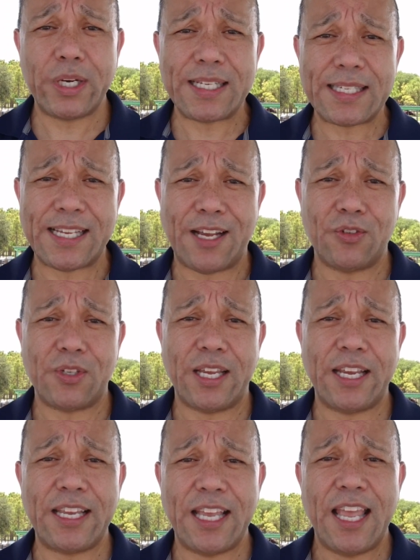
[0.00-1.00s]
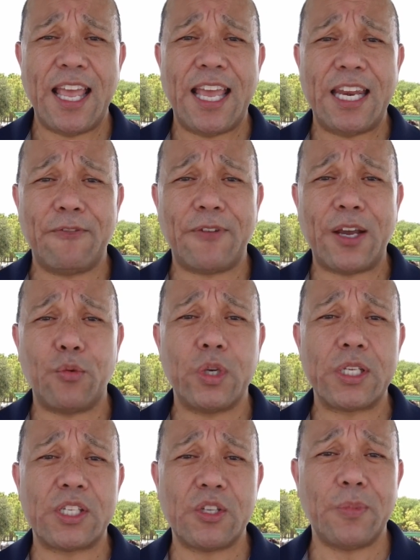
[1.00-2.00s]
what it sounds like, and if I
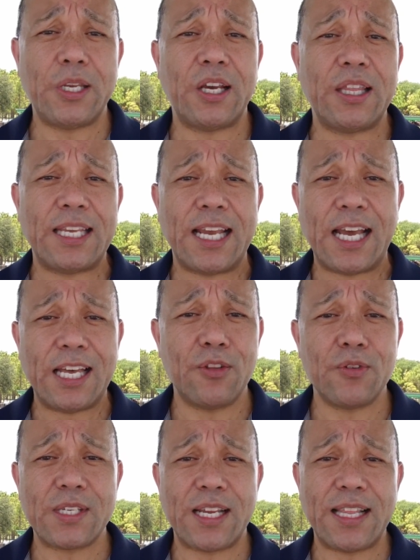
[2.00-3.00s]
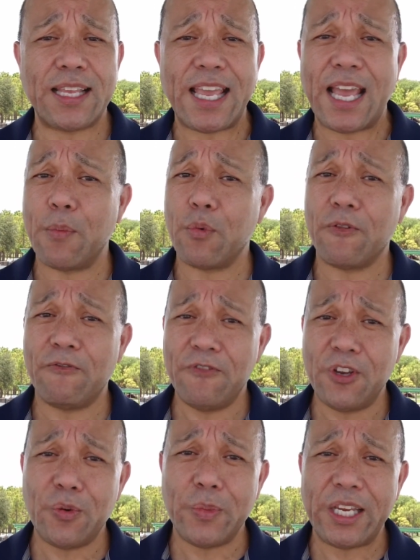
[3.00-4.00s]
was to be on the other side of the camera
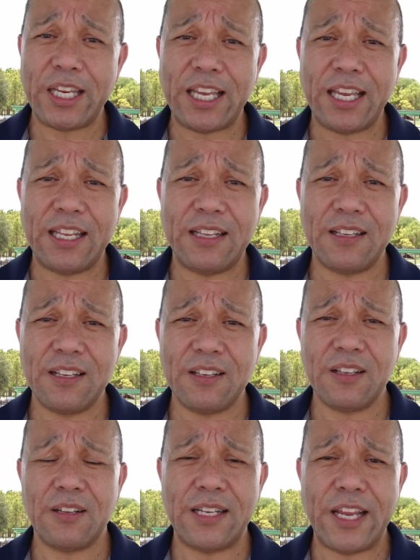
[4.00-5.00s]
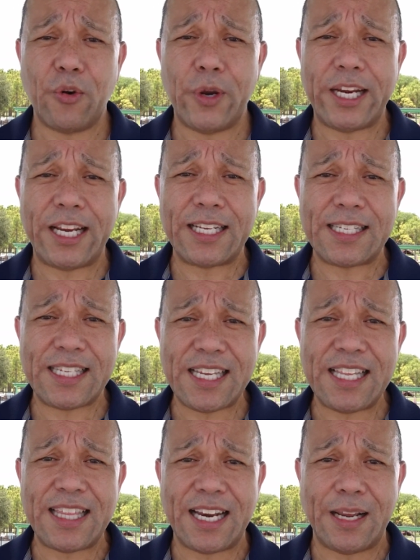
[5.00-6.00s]
filming and narrating a
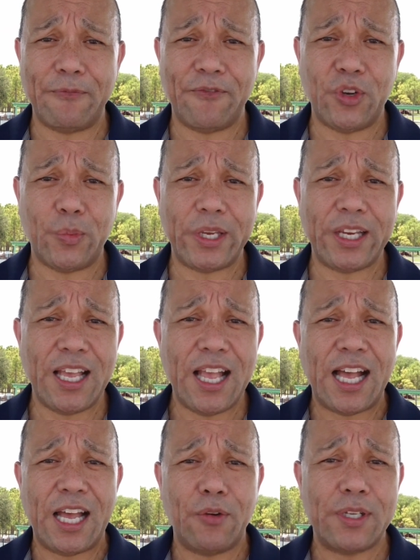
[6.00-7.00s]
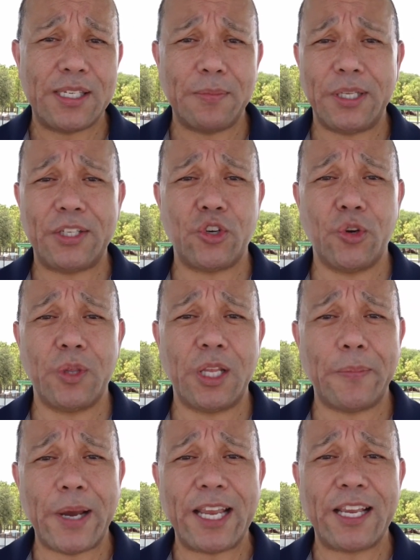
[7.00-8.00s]
scene that I'm filming, I would simply
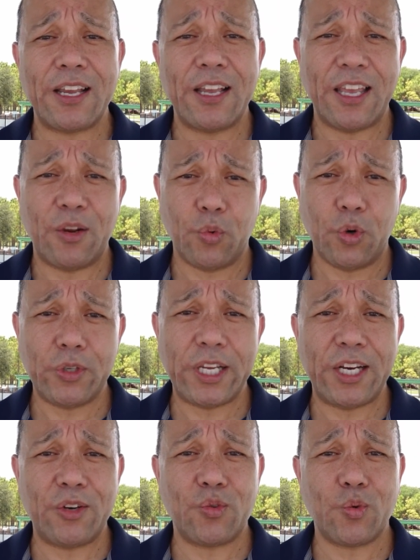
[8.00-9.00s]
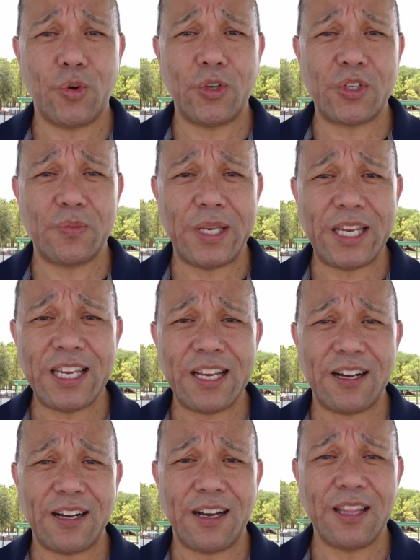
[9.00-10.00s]
turn the mic and rotate it towards me
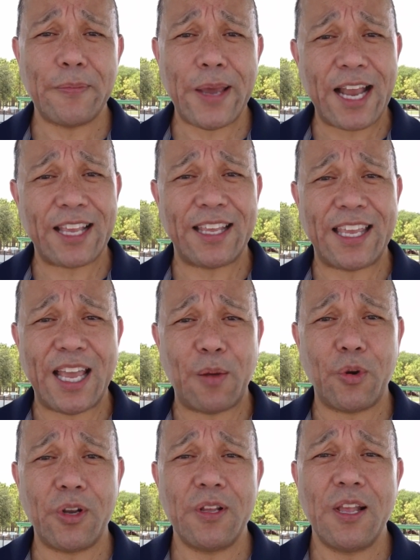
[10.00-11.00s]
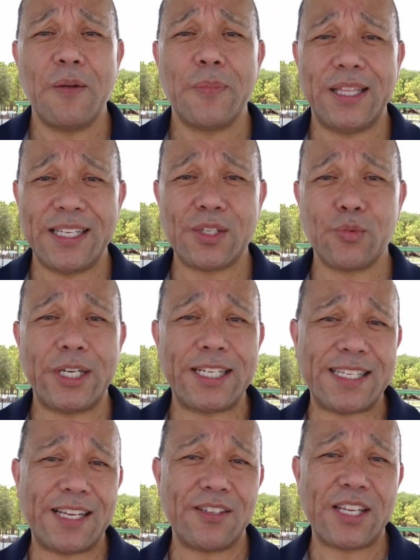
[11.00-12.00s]
on the back of the camera. But this is what
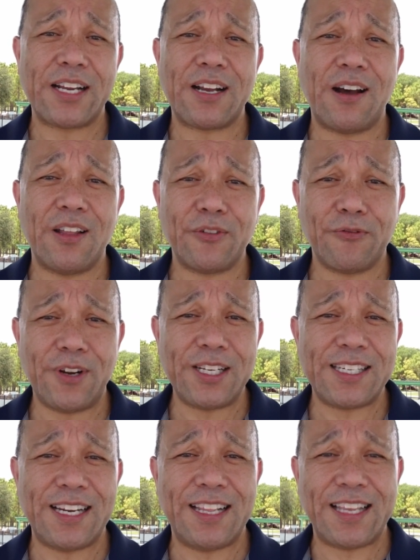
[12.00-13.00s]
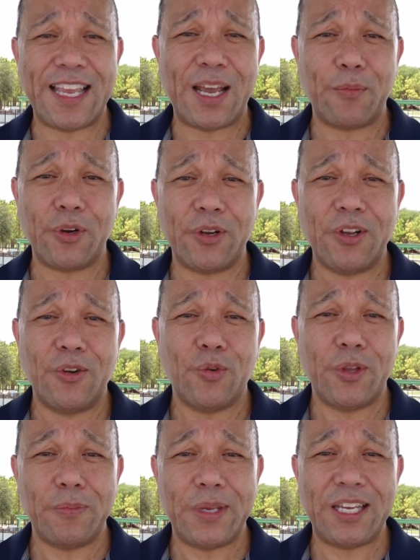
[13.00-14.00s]
it sounds like on the front side of the camera
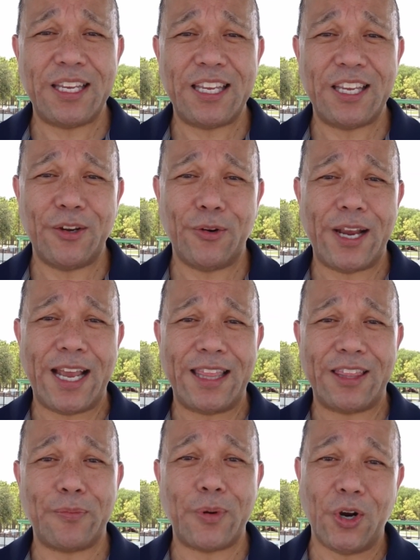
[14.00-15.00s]
with me here at the